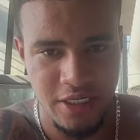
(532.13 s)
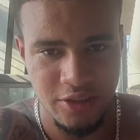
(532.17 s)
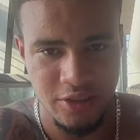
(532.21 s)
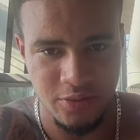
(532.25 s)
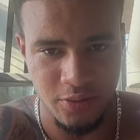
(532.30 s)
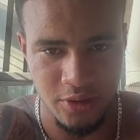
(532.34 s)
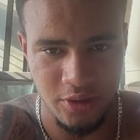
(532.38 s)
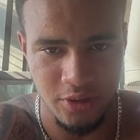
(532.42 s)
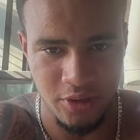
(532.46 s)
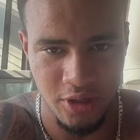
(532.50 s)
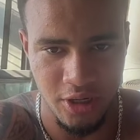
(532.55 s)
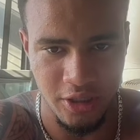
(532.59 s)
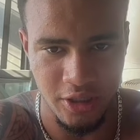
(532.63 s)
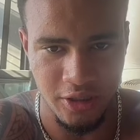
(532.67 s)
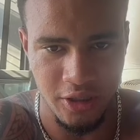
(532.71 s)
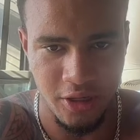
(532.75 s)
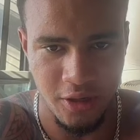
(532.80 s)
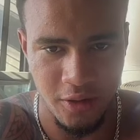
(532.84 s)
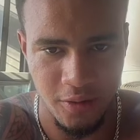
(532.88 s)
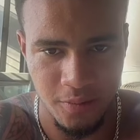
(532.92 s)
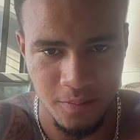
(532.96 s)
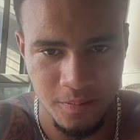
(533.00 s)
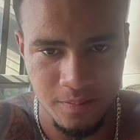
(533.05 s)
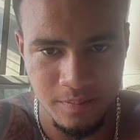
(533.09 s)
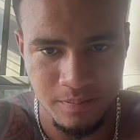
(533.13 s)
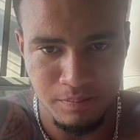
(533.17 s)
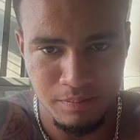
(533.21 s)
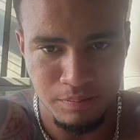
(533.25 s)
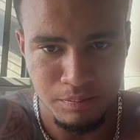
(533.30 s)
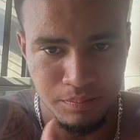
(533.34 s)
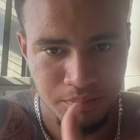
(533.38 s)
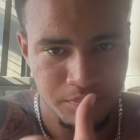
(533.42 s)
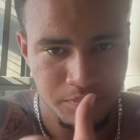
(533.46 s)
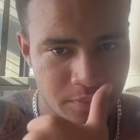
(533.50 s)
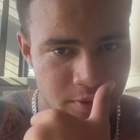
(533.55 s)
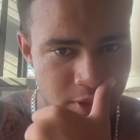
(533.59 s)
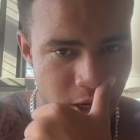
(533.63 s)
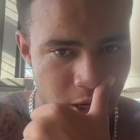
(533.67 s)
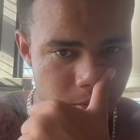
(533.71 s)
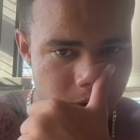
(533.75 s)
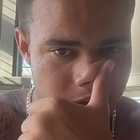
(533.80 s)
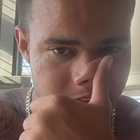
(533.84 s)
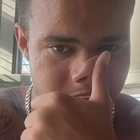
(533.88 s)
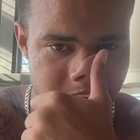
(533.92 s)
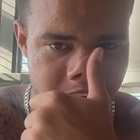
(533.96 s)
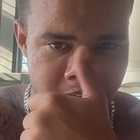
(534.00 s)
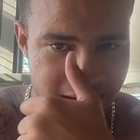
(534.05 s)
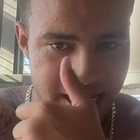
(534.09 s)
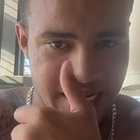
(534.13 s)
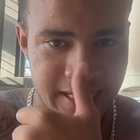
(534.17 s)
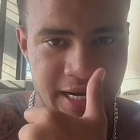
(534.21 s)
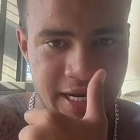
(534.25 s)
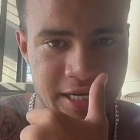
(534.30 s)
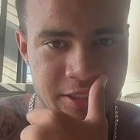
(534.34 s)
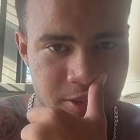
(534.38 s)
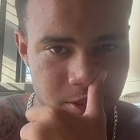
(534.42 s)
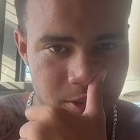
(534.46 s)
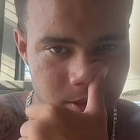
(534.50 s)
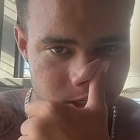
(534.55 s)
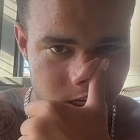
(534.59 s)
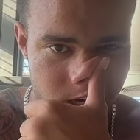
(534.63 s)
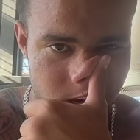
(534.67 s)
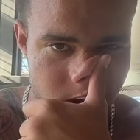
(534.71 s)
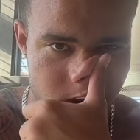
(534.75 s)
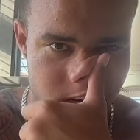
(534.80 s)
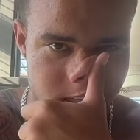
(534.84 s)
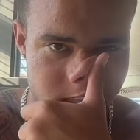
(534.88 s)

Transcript: It's what you gotta do. Don't let the hate get to you, G.